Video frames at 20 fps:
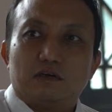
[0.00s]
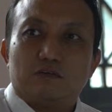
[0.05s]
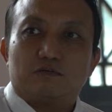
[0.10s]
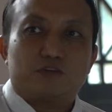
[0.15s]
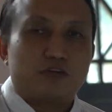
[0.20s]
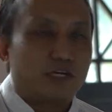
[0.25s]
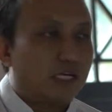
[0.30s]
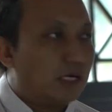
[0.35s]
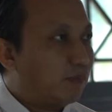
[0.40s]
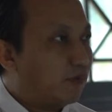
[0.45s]

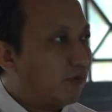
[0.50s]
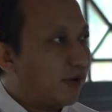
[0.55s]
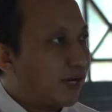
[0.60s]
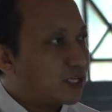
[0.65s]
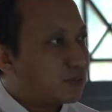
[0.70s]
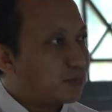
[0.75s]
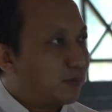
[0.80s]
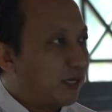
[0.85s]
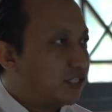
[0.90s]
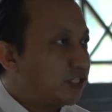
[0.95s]
freedom of
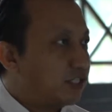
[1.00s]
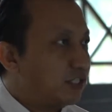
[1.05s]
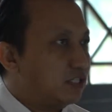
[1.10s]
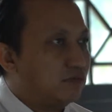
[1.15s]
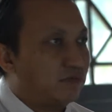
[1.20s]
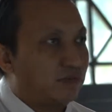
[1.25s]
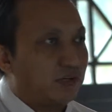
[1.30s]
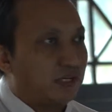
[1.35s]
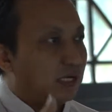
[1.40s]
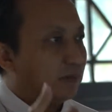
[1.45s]

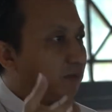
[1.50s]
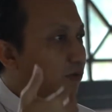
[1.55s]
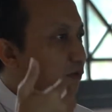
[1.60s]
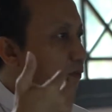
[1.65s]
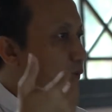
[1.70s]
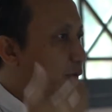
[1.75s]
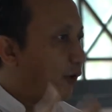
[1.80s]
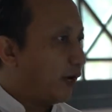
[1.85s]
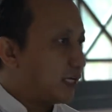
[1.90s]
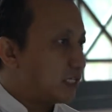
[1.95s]
expression, freedom
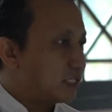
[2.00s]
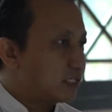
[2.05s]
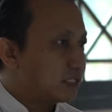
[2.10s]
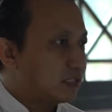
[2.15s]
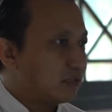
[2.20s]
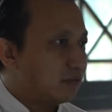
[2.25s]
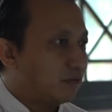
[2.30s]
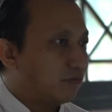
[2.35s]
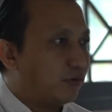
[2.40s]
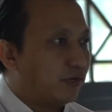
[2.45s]
of
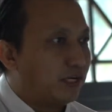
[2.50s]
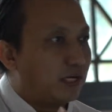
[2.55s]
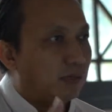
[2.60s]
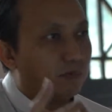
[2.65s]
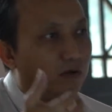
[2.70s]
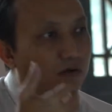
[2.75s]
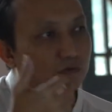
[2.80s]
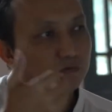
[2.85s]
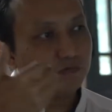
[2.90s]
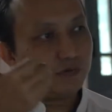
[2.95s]
press,
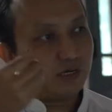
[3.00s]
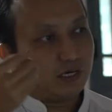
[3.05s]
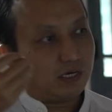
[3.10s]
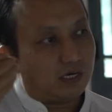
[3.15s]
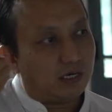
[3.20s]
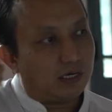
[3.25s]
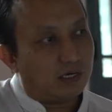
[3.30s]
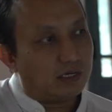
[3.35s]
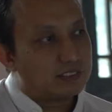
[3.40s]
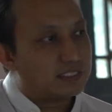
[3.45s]
freedom of
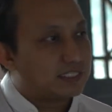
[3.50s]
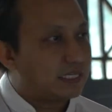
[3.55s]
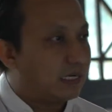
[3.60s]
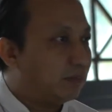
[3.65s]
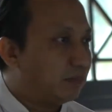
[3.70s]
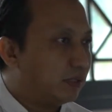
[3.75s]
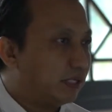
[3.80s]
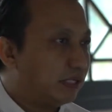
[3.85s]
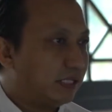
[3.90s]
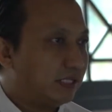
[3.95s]

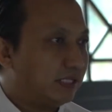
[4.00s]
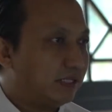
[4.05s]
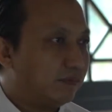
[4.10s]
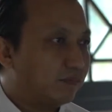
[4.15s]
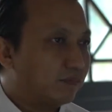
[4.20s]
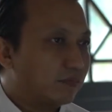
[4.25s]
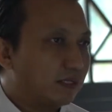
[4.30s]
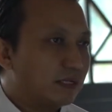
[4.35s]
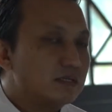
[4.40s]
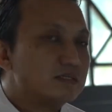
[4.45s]
assembly.
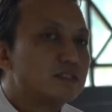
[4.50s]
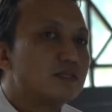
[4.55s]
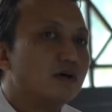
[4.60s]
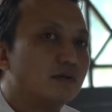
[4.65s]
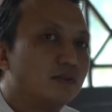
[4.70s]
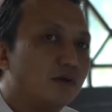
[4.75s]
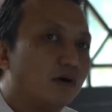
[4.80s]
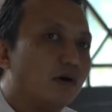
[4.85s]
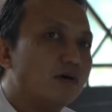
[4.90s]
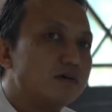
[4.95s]

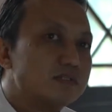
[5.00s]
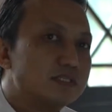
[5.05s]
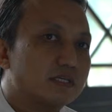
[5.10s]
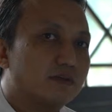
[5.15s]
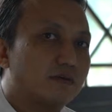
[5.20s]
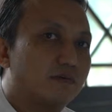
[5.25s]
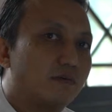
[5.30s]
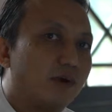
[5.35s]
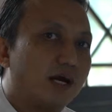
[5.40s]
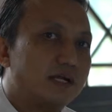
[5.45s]
So those are
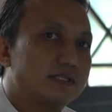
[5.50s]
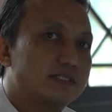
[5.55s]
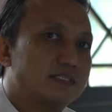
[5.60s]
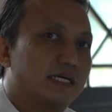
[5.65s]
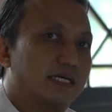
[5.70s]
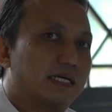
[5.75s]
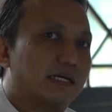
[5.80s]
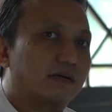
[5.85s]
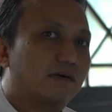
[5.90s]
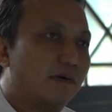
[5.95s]
the rights
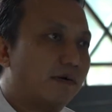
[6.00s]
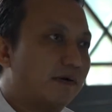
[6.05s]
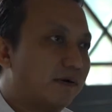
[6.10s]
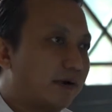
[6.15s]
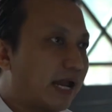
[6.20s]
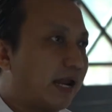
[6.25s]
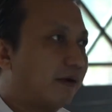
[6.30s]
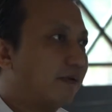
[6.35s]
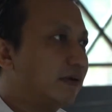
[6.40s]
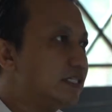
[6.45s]
that
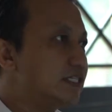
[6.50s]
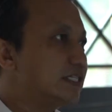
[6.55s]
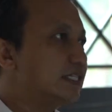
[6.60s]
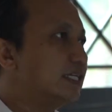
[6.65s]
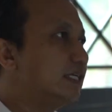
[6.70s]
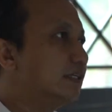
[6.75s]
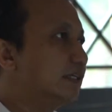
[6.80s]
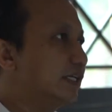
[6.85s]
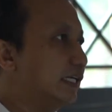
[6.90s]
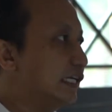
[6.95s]

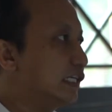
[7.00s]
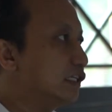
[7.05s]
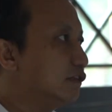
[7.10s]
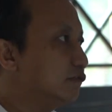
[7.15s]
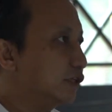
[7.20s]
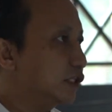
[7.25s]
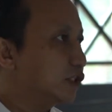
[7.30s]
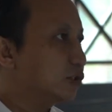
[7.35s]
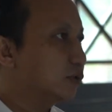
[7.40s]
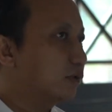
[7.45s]
guarantee the
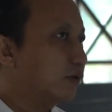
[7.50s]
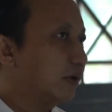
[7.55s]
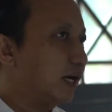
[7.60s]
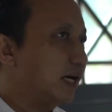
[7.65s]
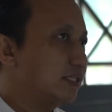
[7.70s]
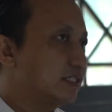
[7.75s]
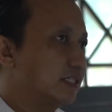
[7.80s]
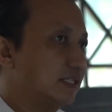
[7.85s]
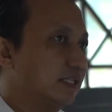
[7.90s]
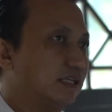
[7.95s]
individual
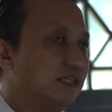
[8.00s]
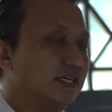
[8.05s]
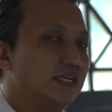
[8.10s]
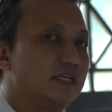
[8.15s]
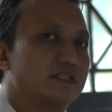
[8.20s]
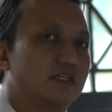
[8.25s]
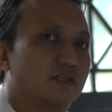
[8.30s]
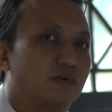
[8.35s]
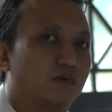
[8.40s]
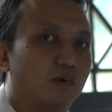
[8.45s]
rights, and then
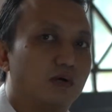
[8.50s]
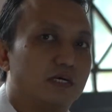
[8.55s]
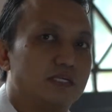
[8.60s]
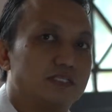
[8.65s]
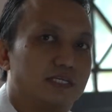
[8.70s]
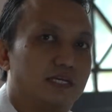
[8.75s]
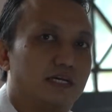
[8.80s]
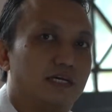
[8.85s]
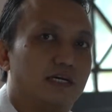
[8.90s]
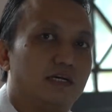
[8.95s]
these are the
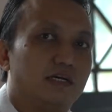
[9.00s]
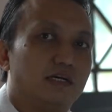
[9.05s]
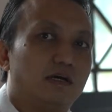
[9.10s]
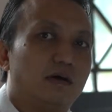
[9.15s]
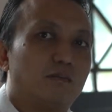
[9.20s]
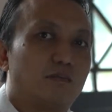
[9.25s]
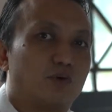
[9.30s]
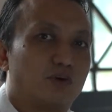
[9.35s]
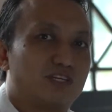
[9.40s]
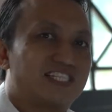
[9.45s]
ones that
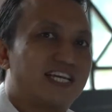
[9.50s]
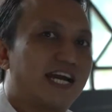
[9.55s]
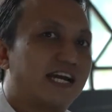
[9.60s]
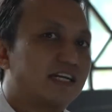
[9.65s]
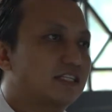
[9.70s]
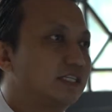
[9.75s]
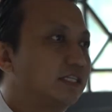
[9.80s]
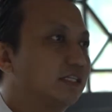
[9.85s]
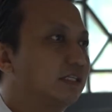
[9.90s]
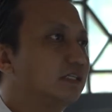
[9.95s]

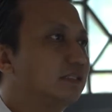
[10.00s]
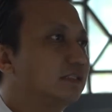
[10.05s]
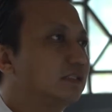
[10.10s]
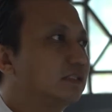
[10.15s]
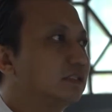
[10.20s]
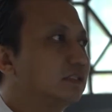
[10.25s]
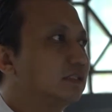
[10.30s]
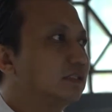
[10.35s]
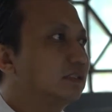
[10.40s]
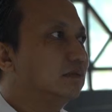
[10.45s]
protecting
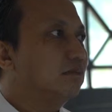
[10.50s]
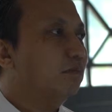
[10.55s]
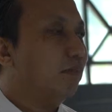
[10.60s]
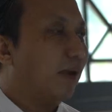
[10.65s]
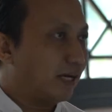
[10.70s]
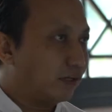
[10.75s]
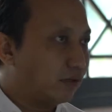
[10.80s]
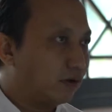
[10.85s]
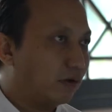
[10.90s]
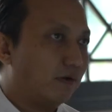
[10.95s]

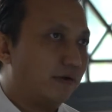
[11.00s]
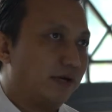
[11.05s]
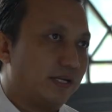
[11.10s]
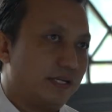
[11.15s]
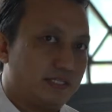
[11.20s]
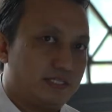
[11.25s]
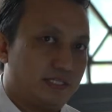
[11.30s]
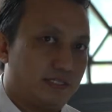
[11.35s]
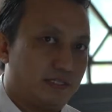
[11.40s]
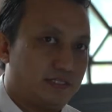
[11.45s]

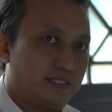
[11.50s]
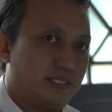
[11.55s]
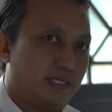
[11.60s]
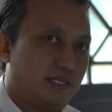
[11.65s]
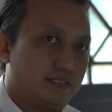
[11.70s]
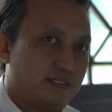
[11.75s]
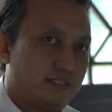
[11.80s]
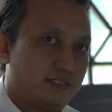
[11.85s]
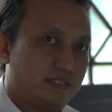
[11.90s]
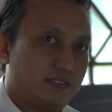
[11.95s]
minorities in a
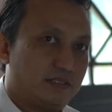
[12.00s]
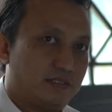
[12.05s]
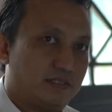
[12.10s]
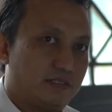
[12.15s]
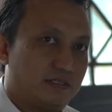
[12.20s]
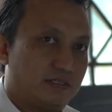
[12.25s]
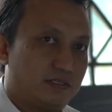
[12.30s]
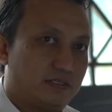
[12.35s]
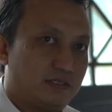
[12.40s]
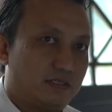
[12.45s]
sense.
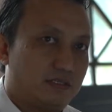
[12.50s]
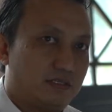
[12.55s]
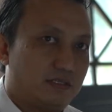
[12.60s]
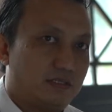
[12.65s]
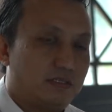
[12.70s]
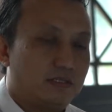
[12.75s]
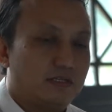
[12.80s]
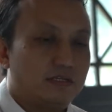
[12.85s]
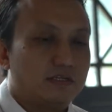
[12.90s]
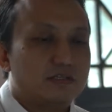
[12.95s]

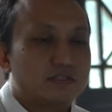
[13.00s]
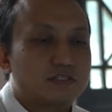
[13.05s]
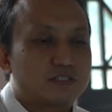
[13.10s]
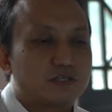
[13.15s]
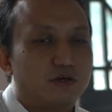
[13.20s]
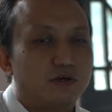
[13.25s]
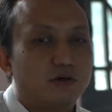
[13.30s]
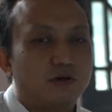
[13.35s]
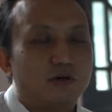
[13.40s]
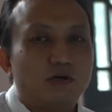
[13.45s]

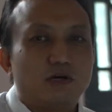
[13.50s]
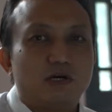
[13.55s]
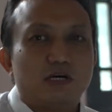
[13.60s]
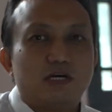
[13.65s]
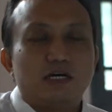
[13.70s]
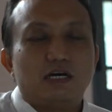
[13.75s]
So